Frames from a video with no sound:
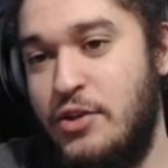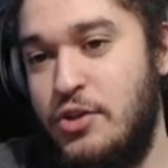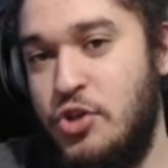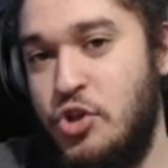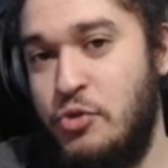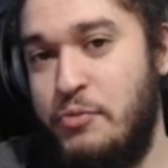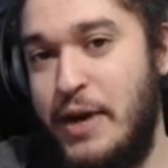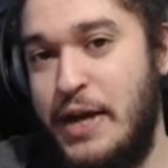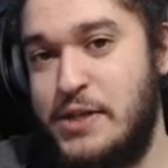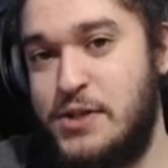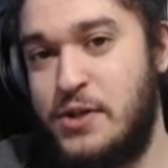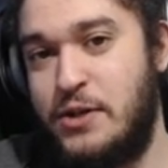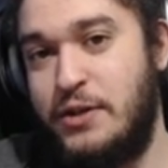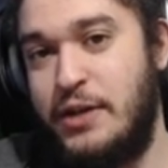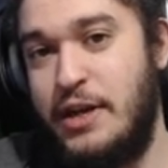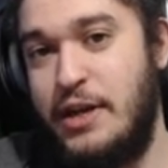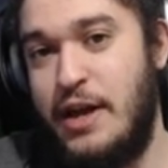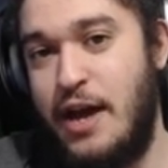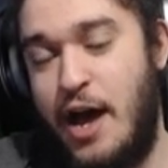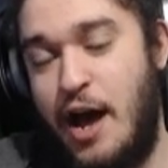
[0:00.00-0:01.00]
you
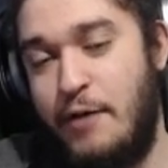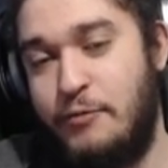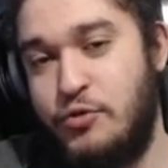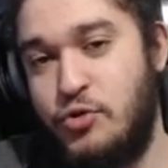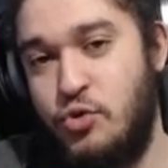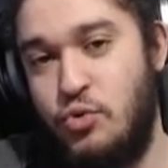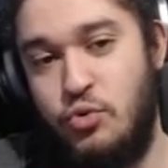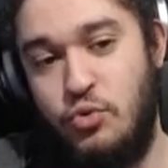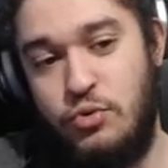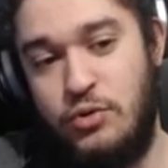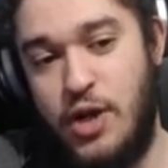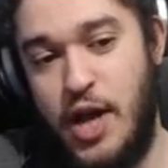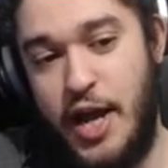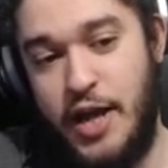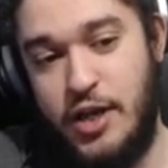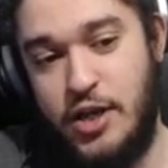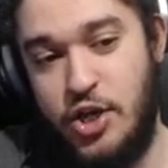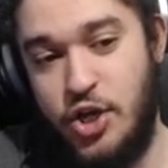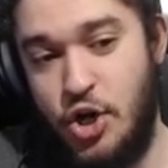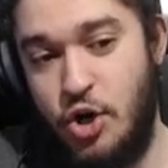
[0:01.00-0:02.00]
basically have to like,
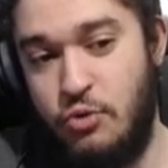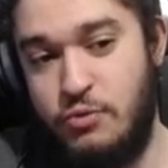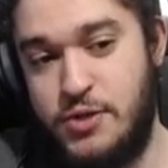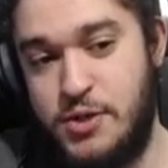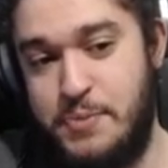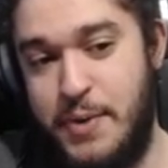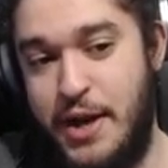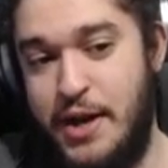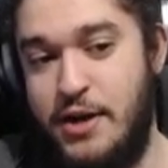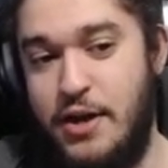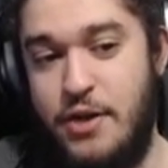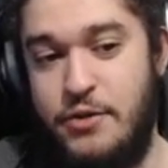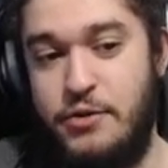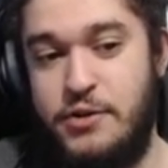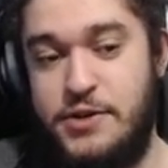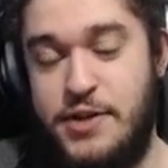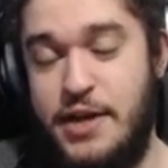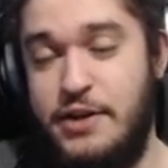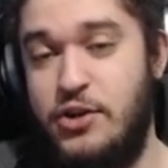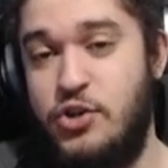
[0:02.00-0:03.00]
you know, spend another
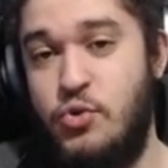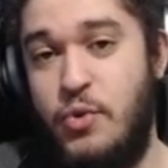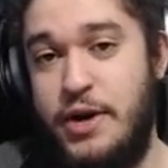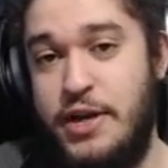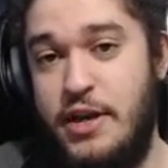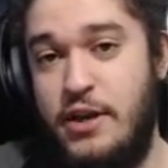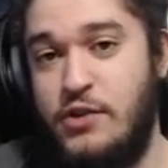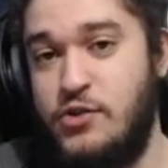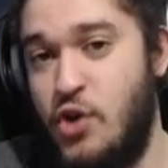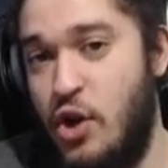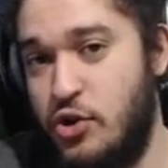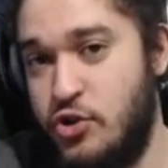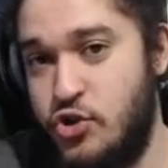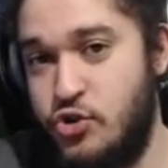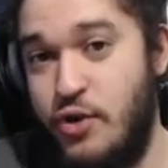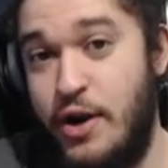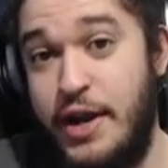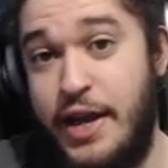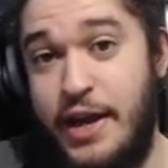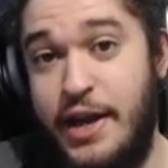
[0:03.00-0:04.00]
10 to 20 exalts
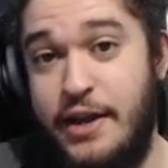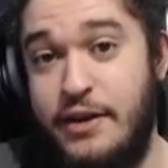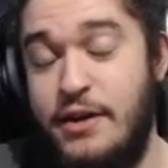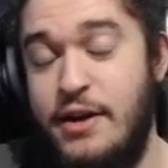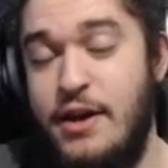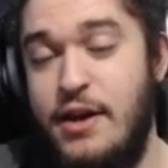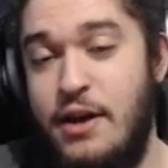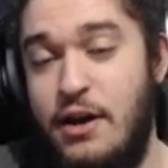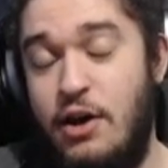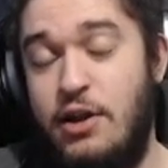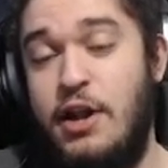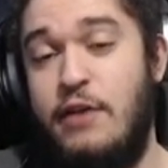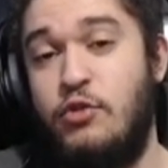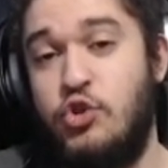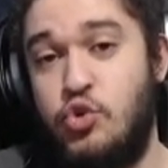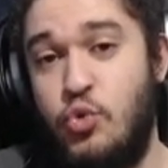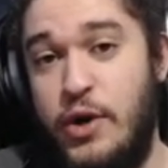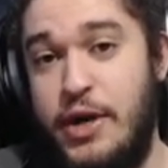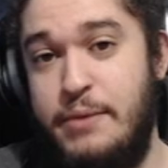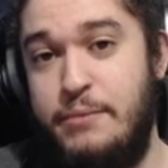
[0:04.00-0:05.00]
trying to hit a level
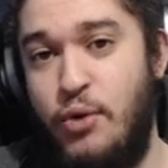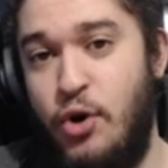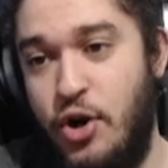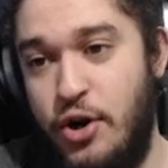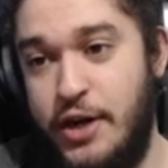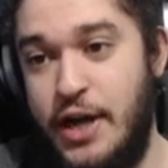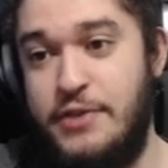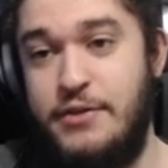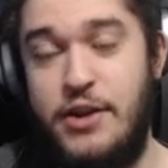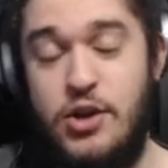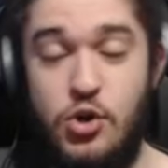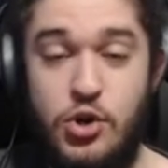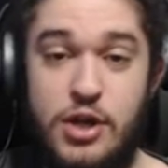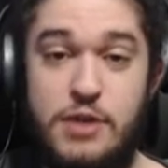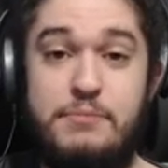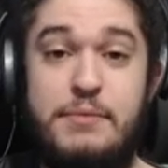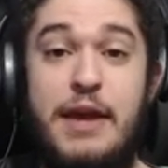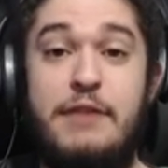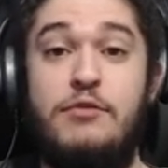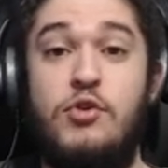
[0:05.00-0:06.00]
20 burn and then you could
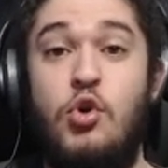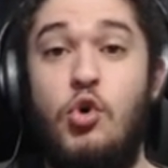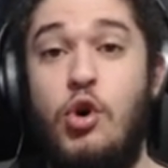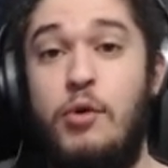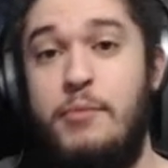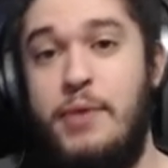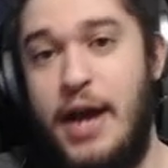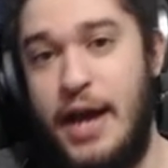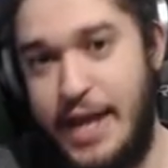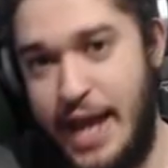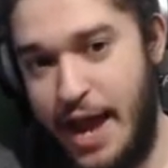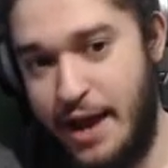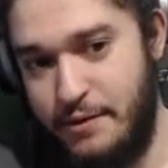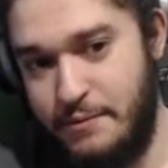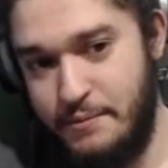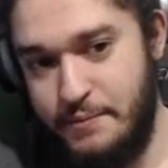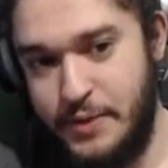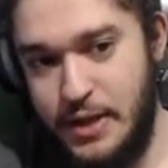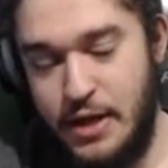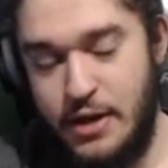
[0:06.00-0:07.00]
Maven Orb again.
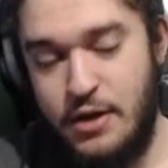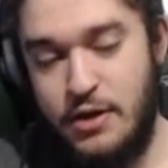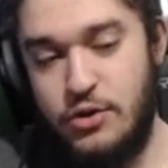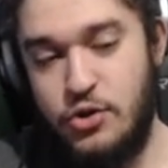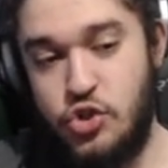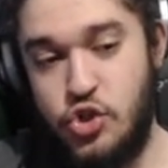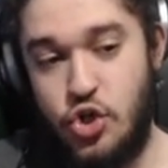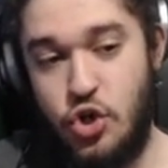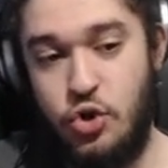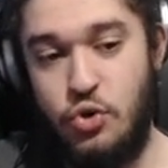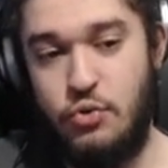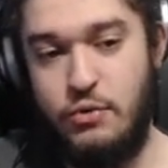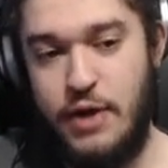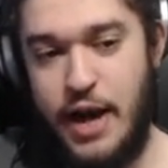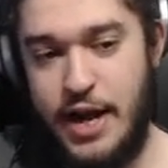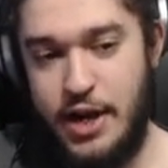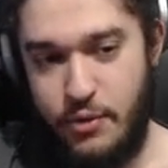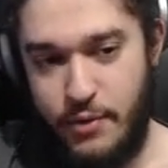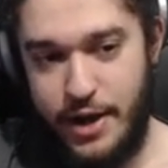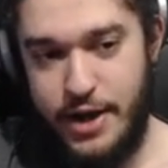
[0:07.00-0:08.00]
So
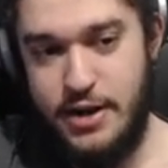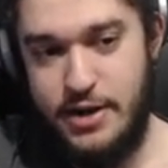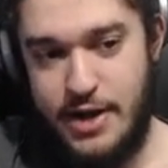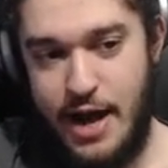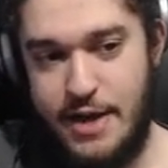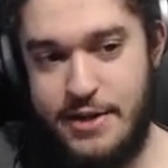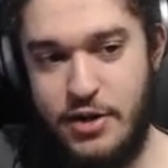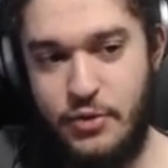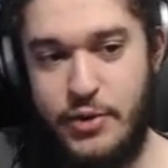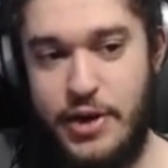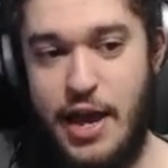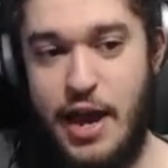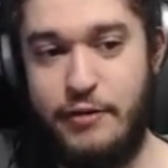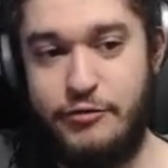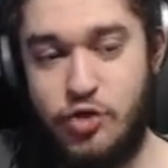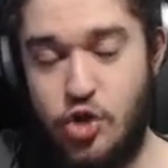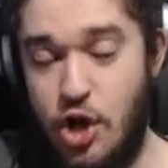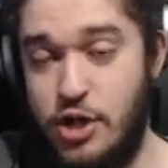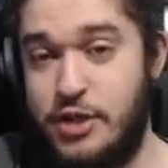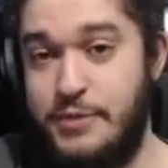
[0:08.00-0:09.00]
anyway, now that we have
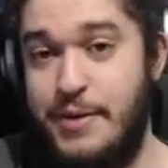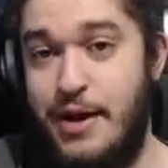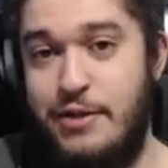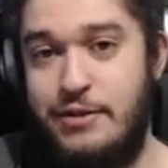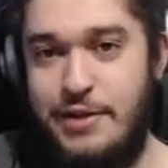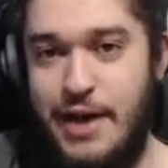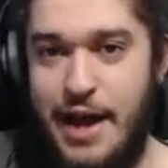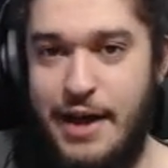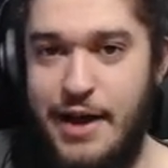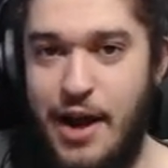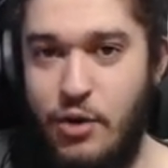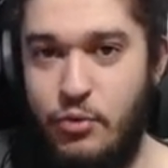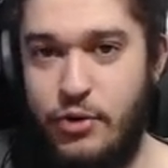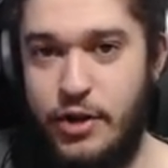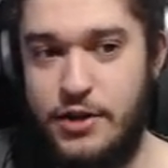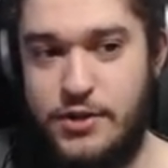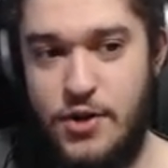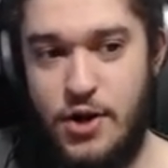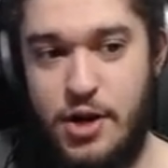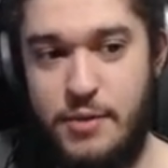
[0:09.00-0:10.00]
talked about that, I want
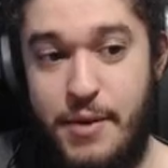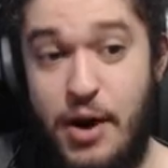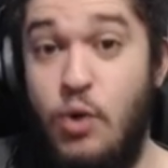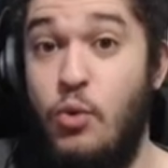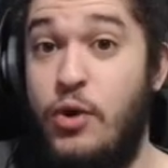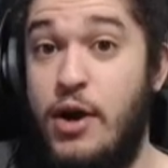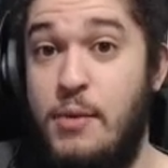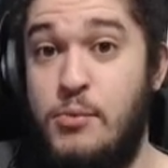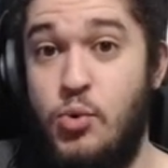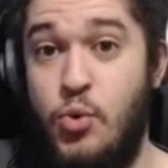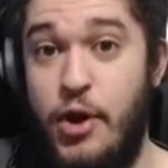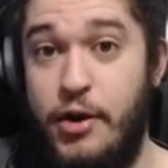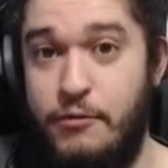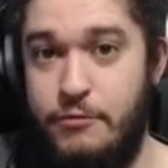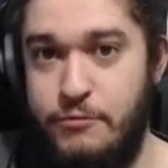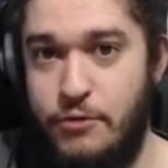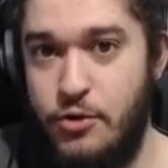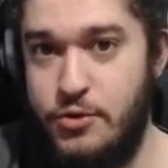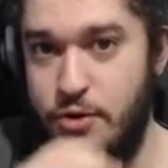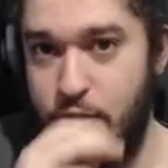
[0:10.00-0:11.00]
to talk about where I'm going
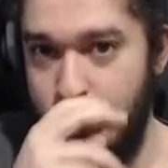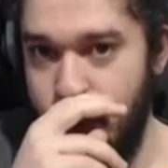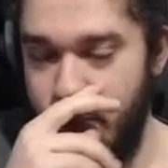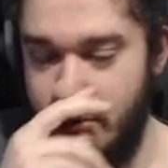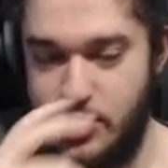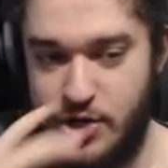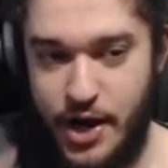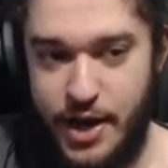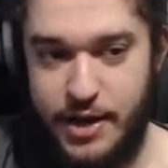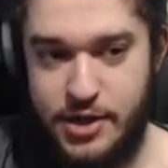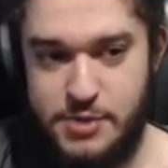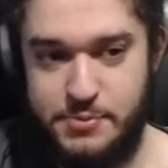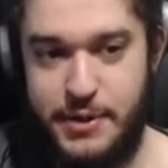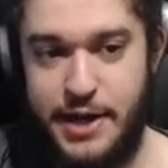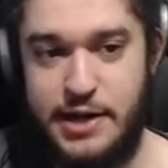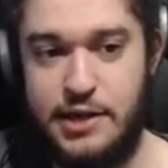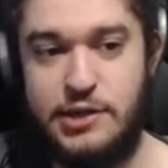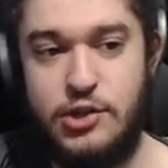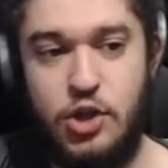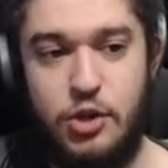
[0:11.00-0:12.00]
further, which I
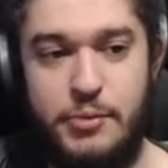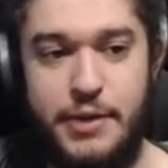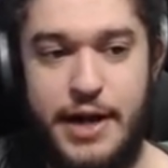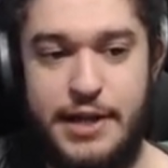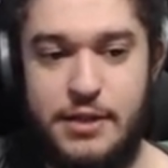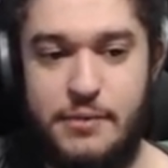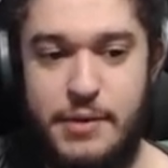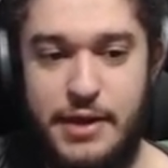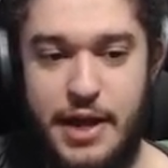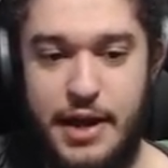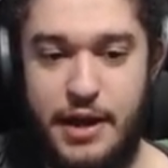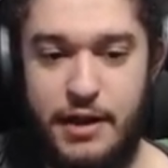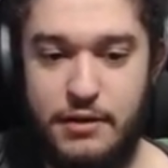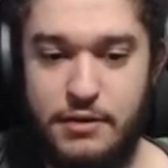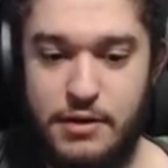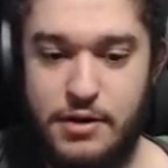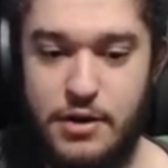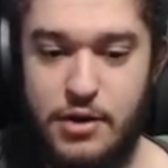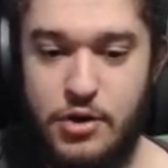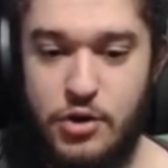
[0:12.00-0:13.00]
explained a little bit at the beginning.
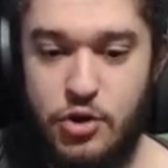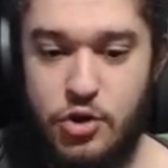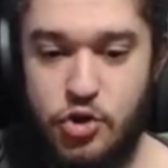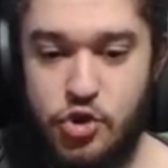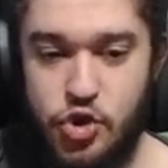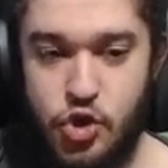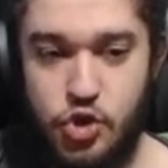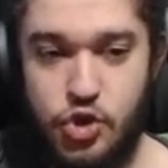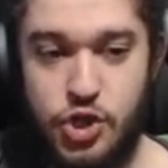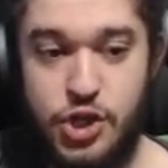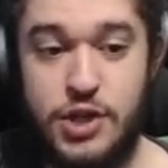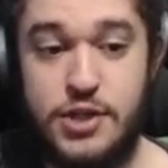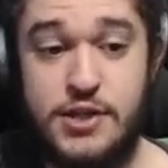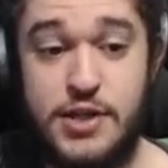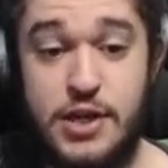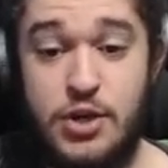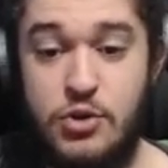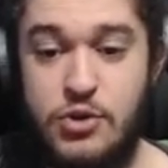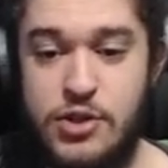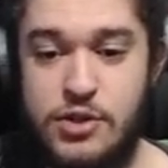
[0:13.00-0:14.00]
So to
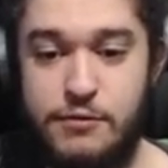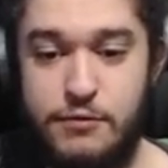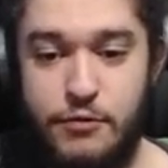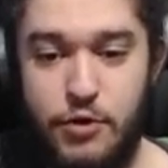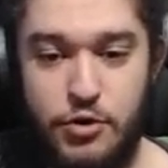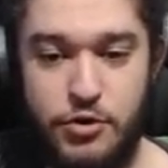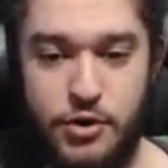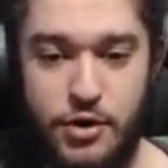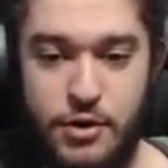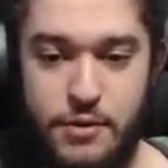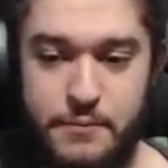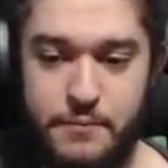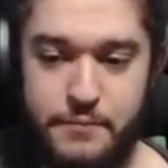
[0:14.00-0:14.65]
continue this further,